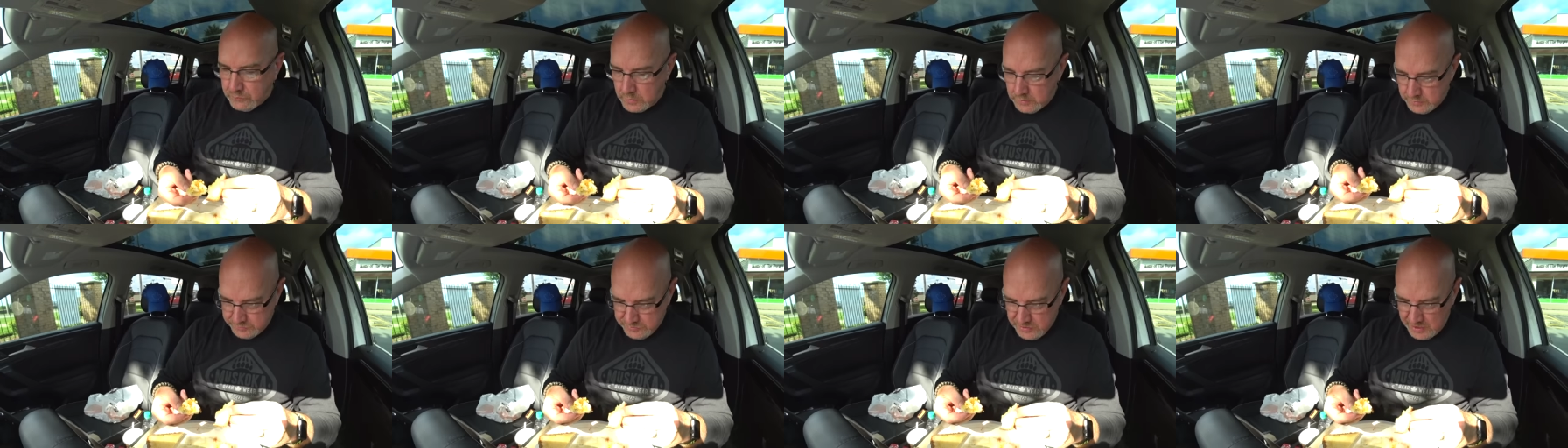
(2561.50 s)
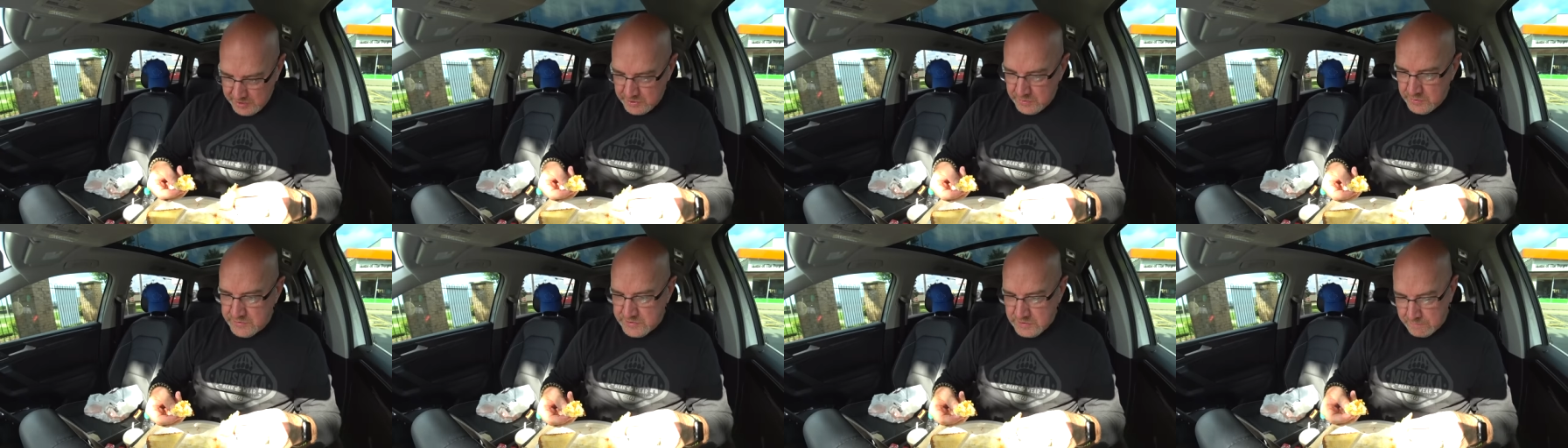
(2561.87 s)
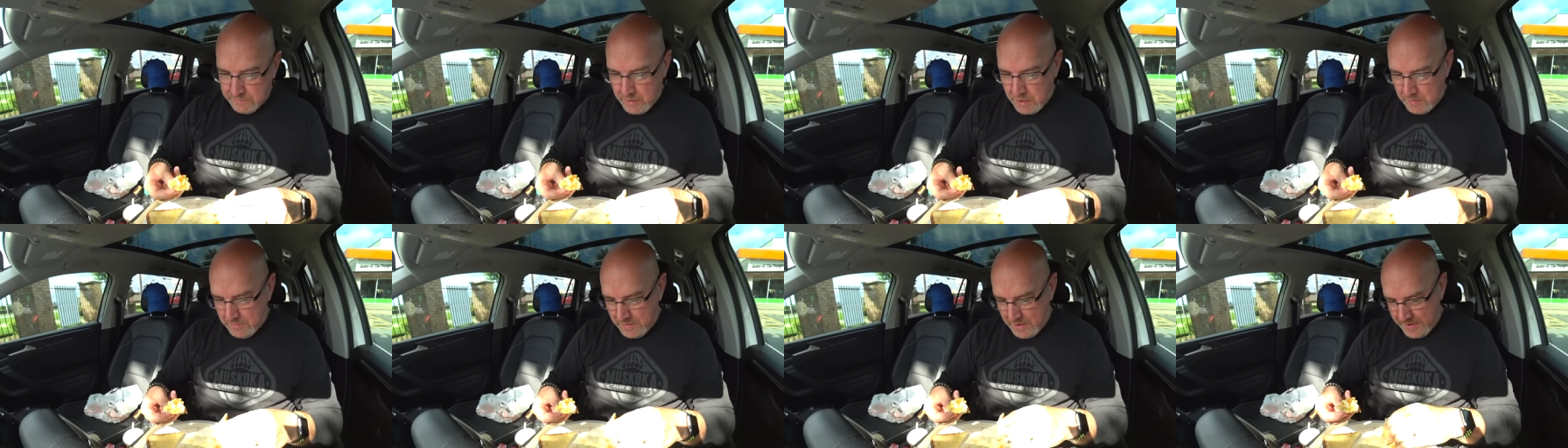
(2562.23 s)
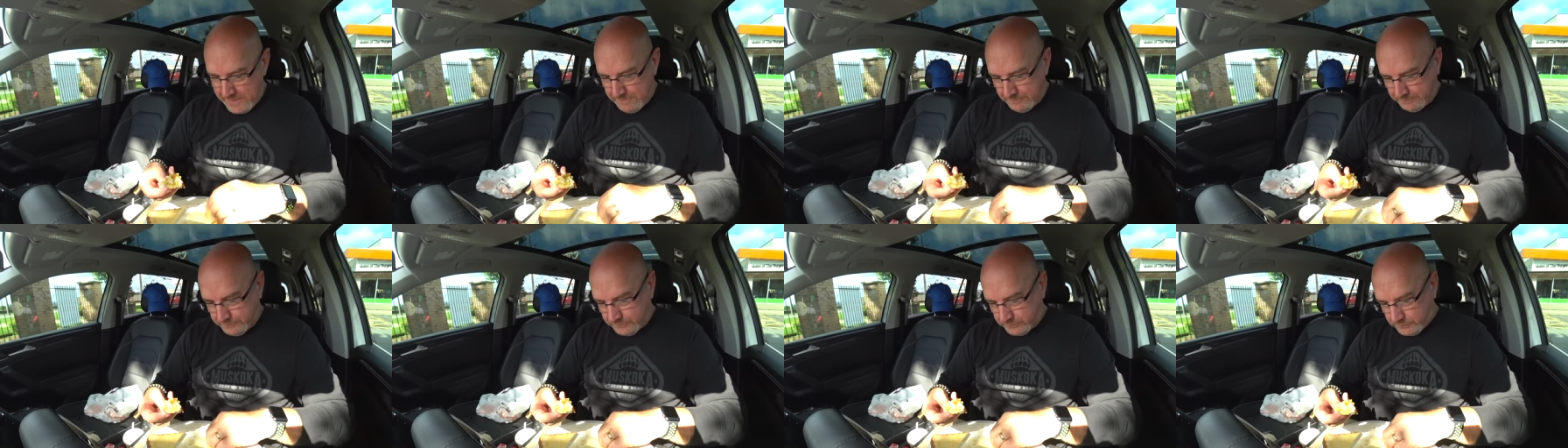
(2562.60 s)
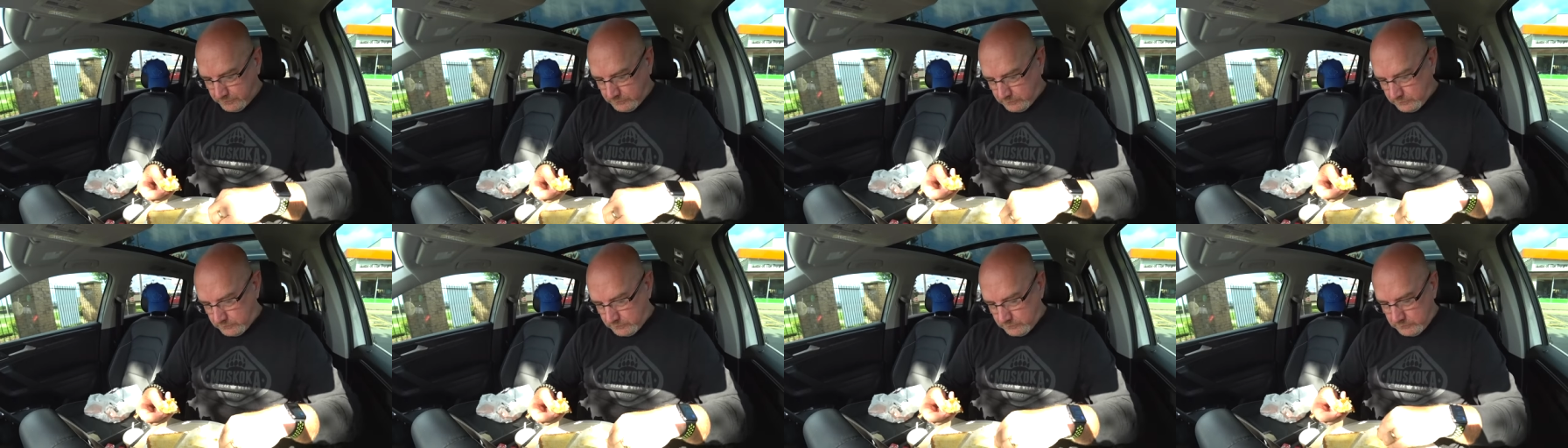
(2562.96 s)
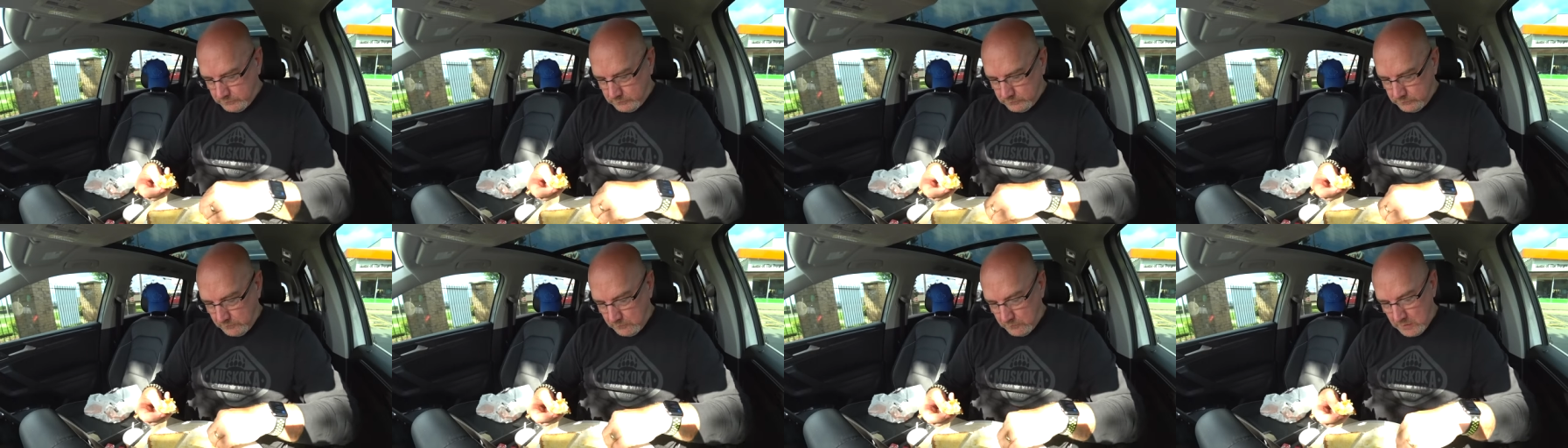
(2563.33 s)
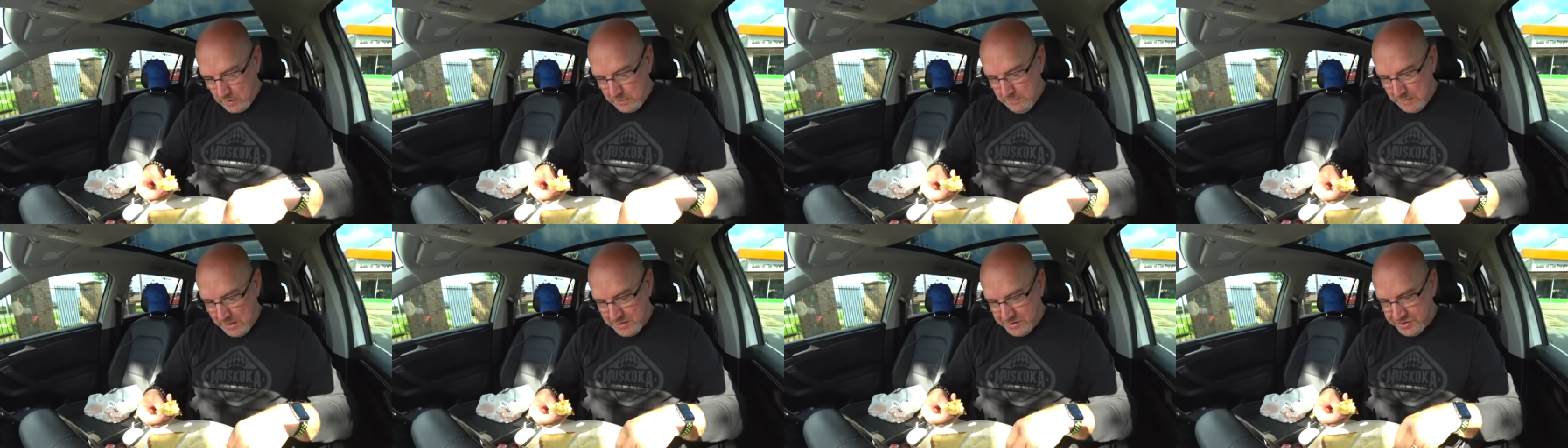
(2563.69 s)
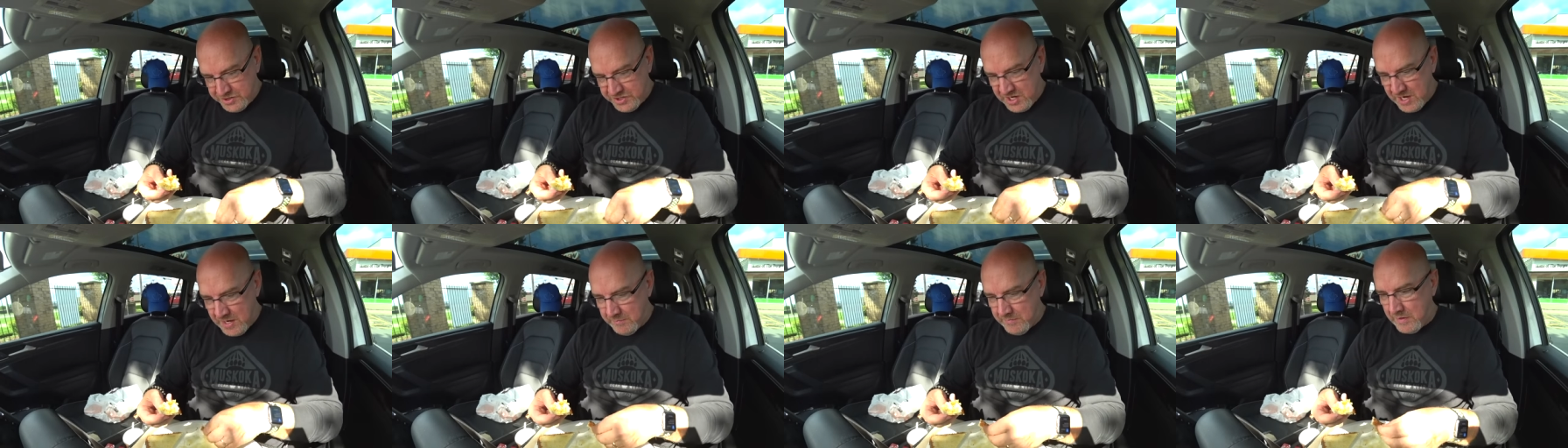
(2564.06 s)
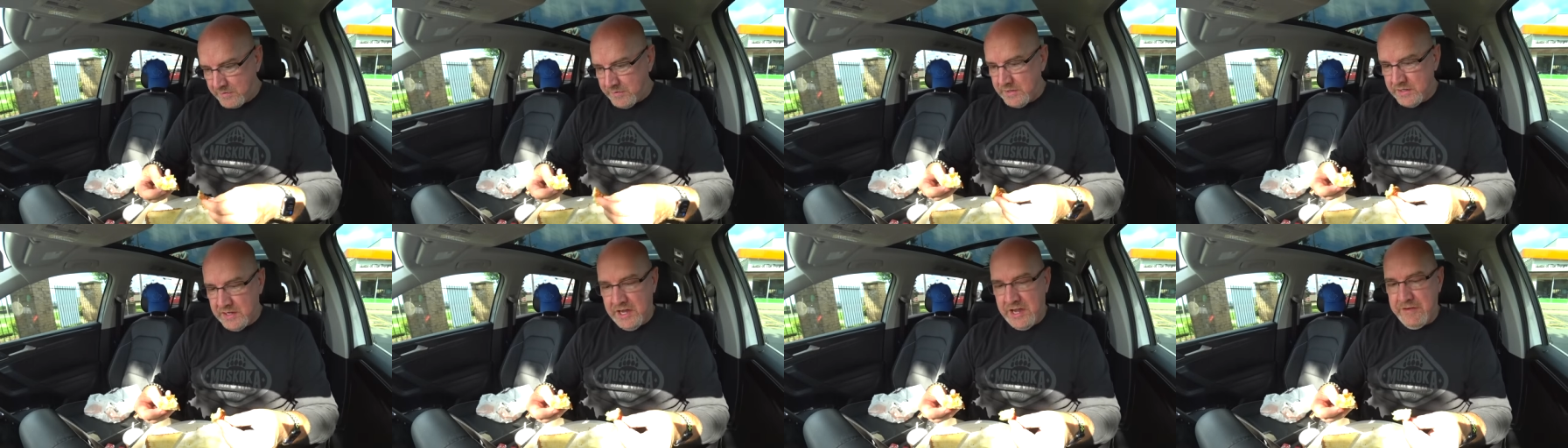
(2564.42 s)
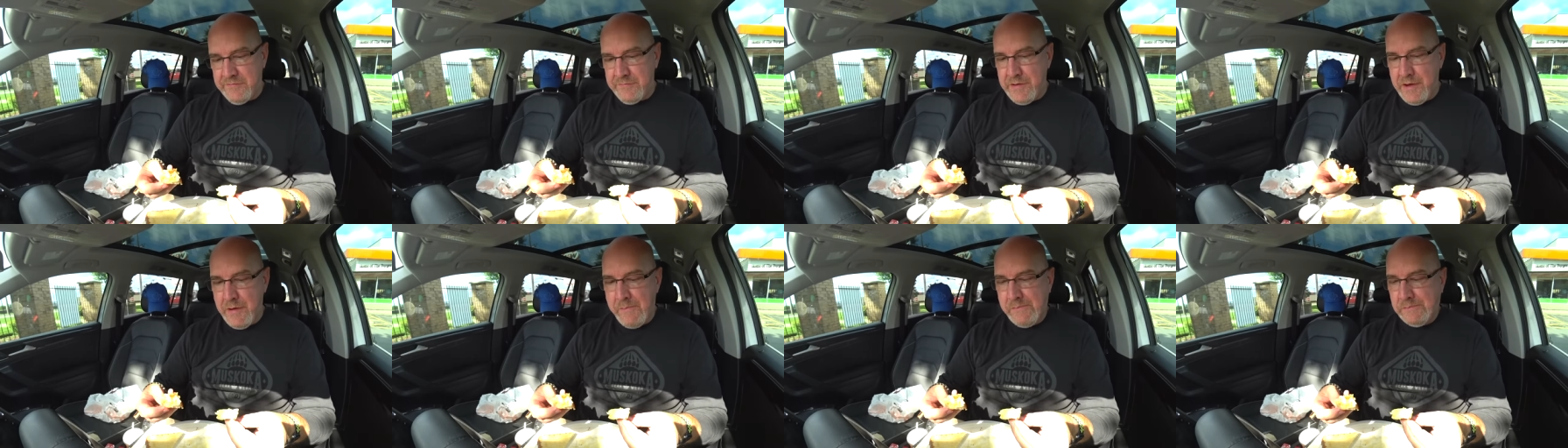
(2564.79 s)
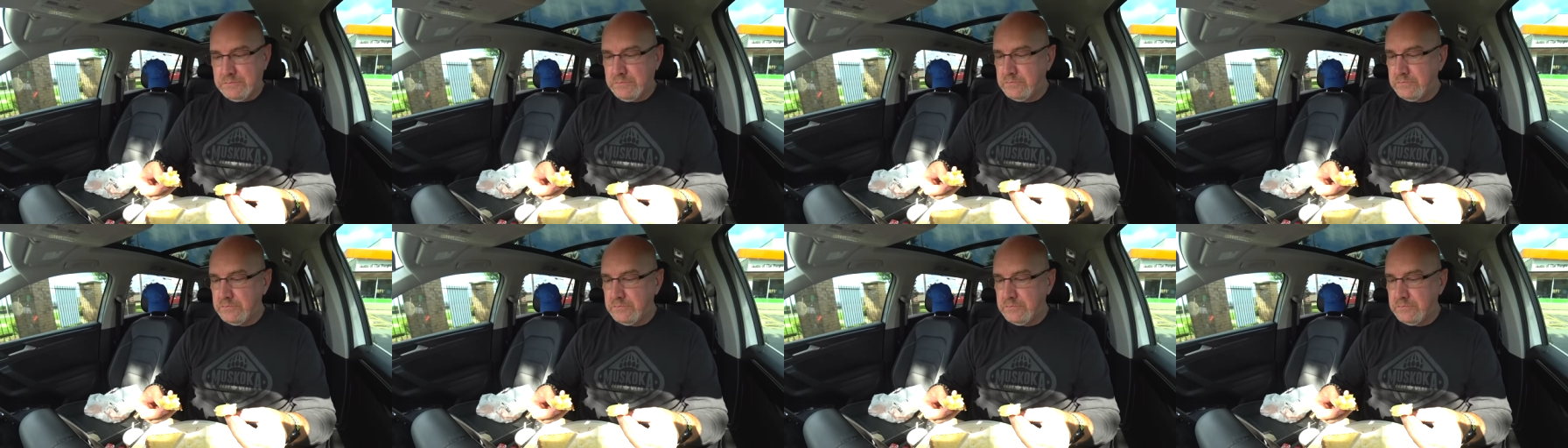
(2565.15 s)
I try to use up all my my jam that they gave me.